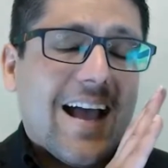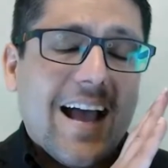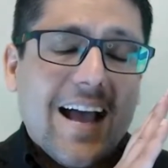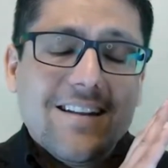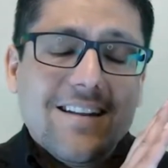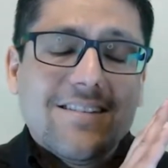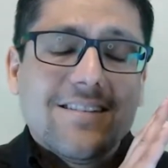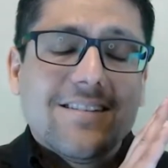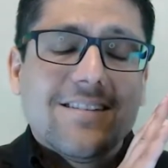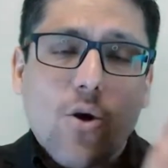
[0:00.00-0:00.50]

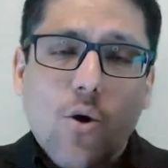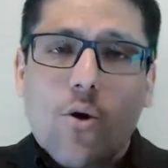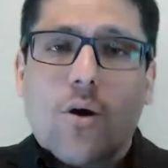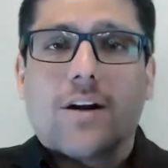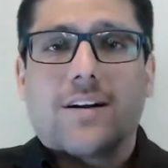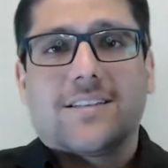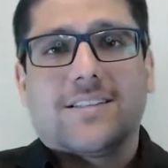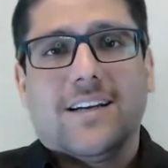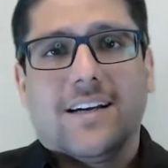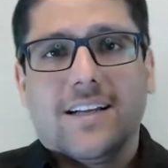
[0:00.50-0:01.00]
and
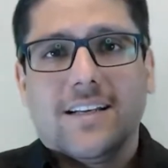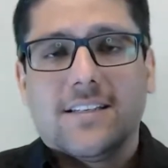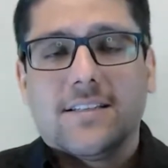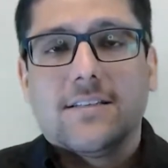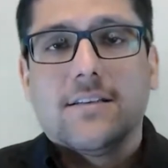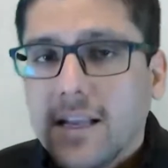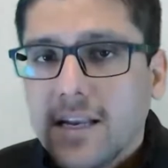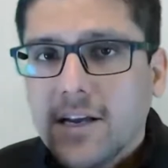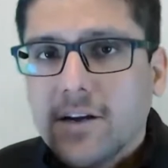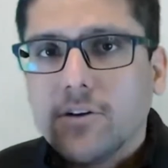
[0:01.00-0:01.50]
cohort studies.
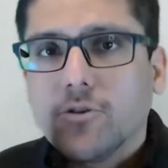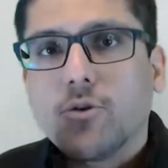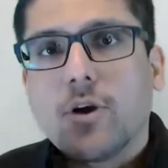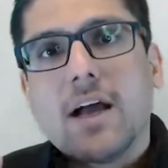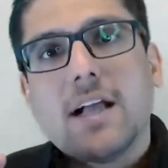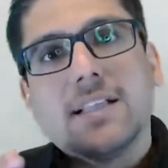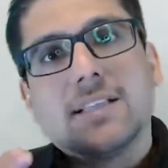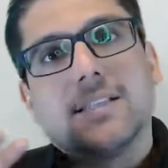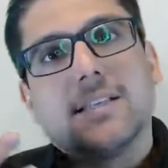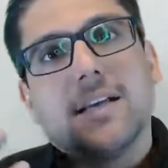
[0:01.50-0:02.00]
Clinical
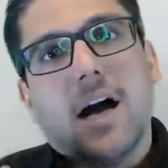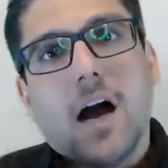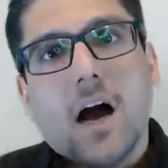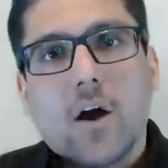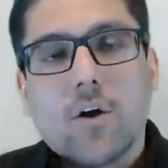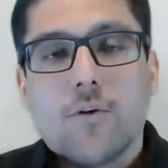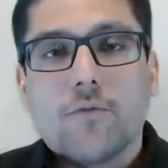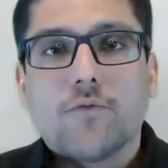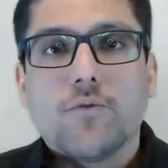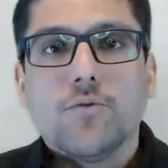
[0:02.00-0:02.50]
trials
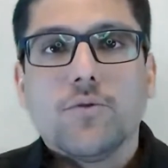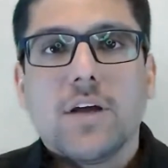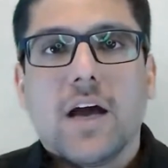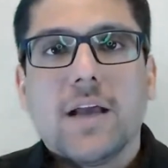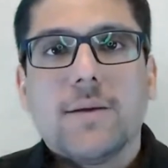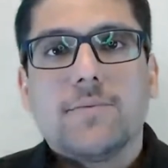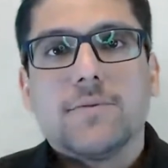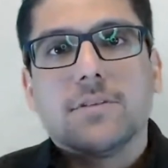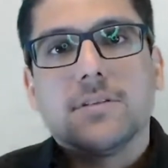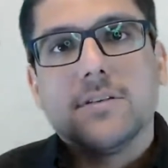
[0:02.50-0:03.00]
are of two
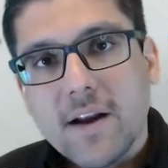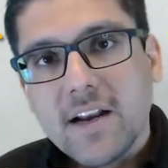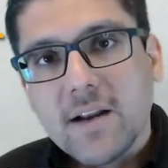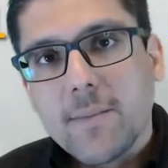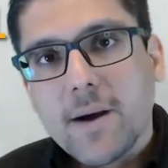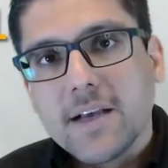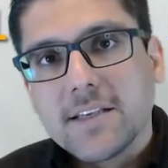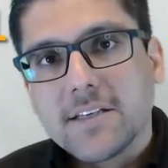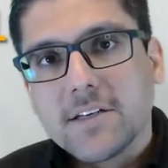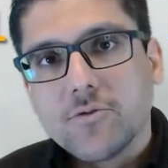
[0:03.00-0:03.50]
types
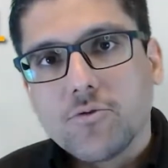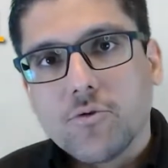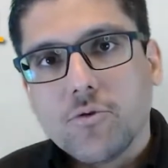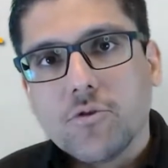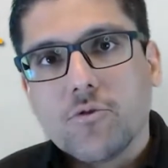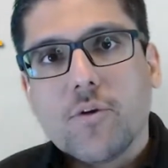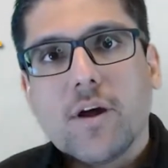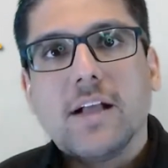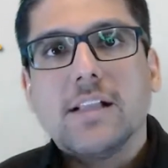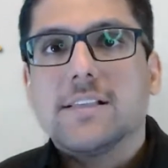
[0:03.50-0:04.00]
randomized control
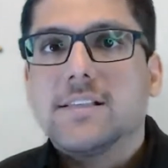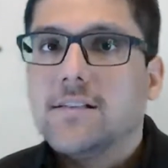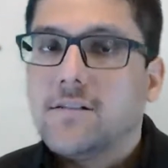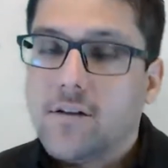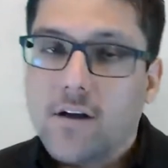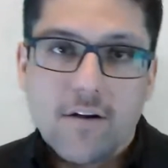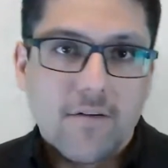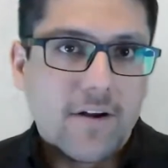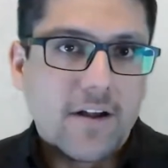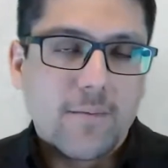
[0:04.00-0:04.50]
trials,
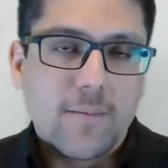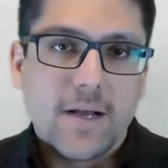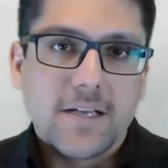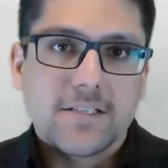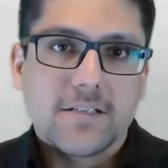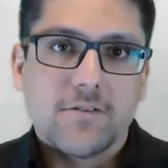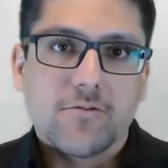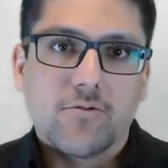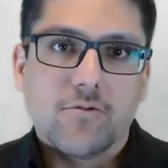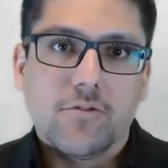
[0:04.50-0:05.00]
non
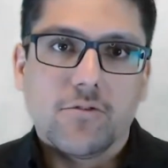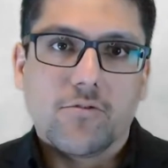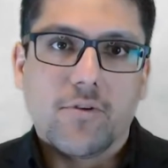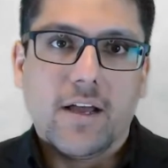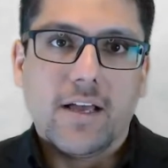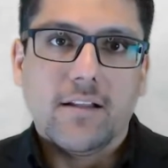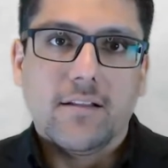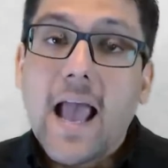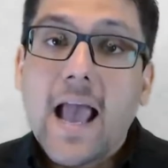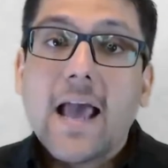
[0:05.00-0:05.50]
randomized control
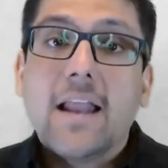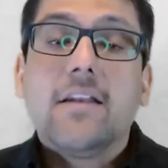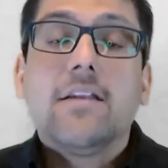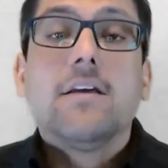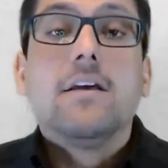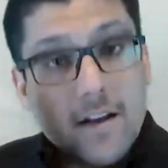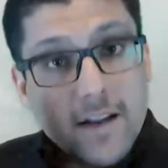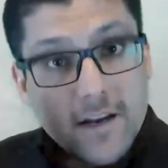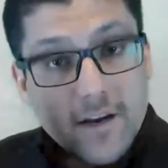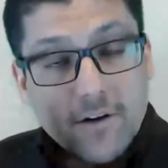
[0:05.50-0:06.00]
trials.
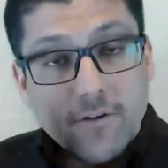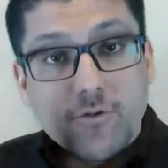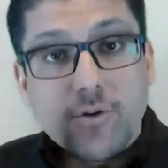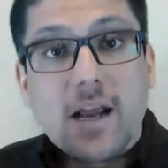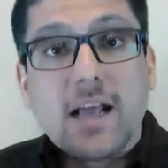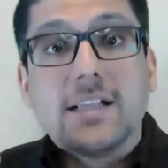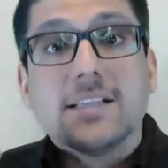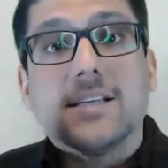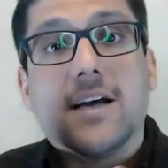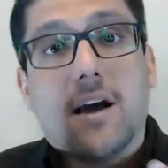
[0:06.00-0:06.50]
And clinical
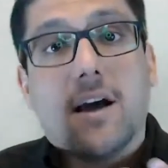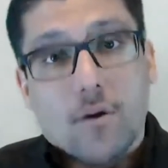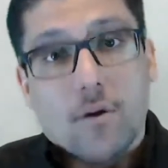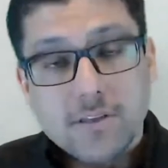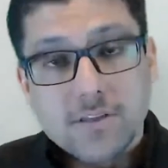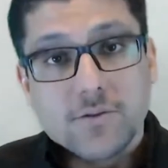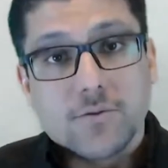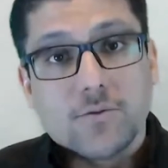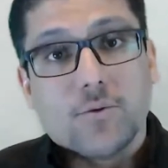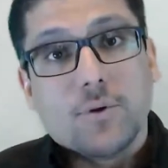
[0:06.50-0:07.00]
trials are
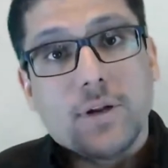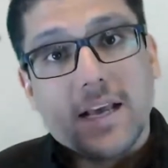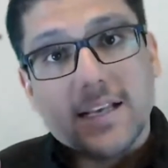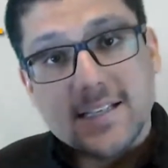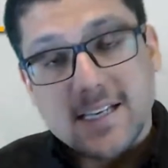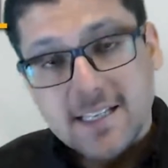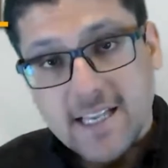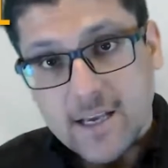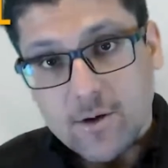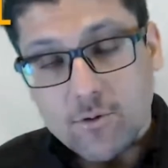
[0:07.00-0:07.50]
also known as,
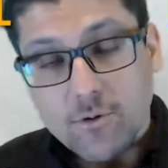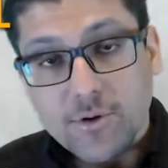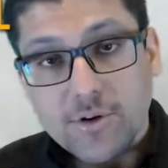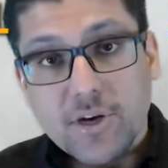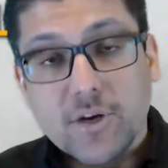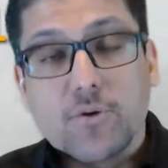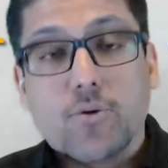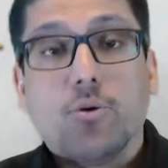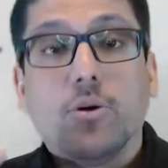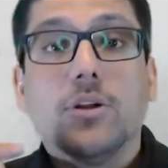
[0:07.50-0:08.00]
as I
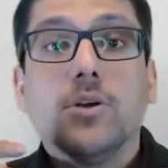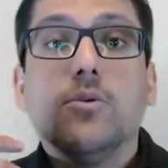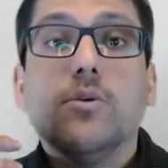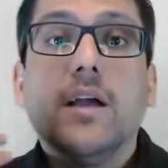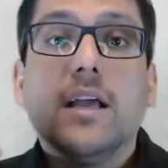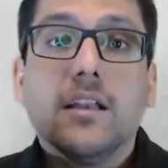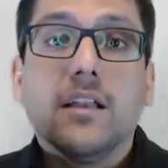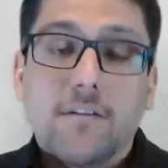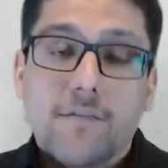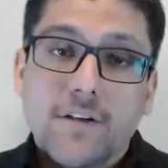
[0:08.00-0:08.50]
already told you,
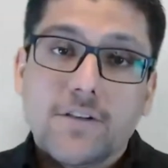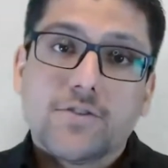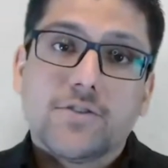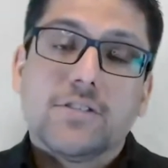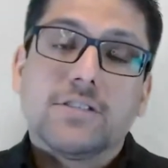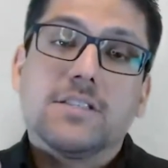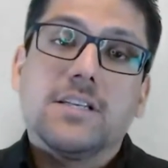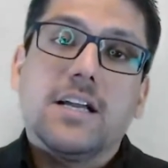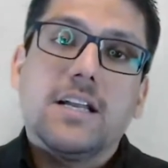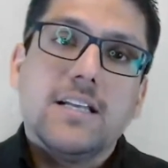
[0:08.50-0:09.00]
interventional
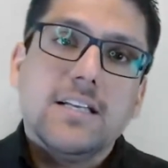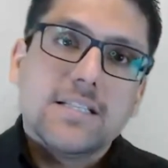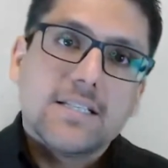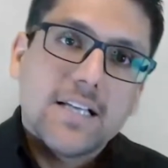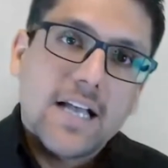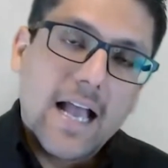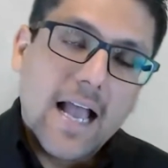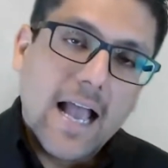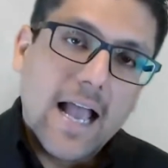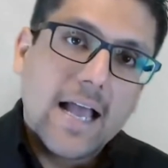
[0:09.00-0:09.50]
studies,
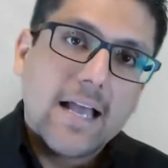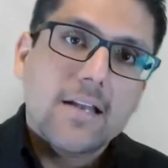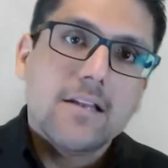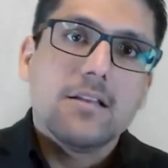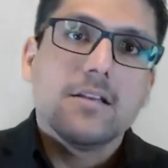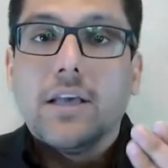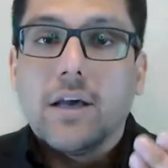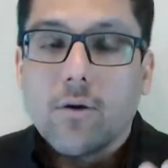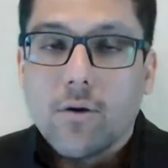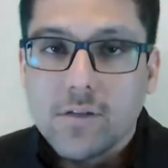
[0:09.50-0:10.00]
and
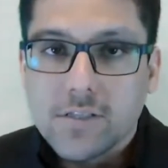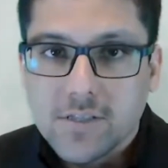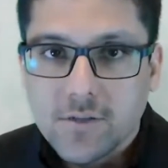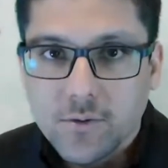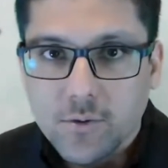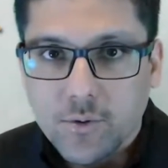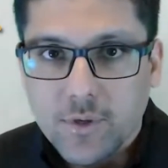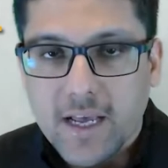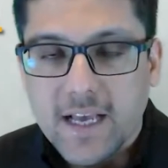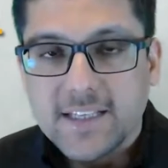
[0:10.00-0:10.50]
they are also
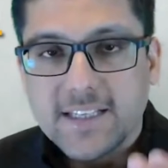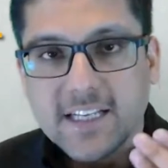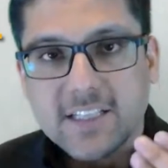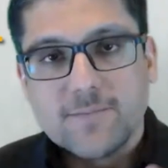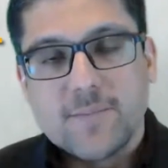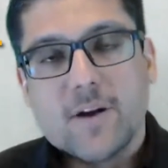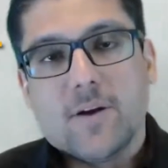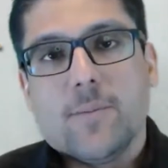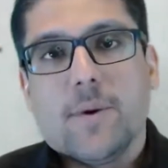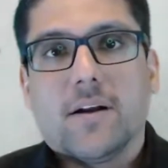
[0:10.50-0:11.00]
known as
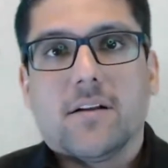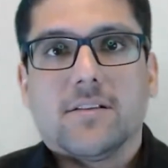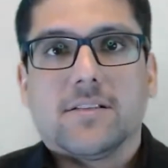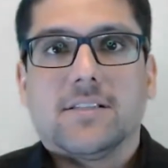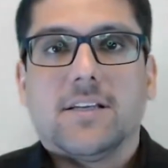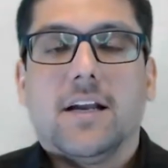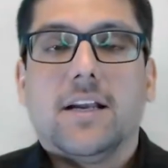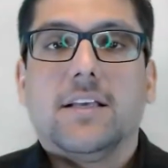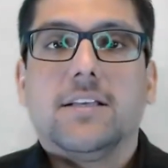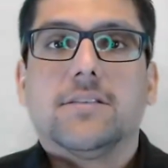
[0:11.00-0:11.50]
experimental
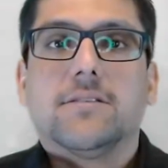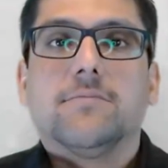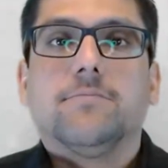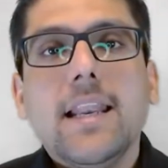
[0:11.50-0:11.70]
studies.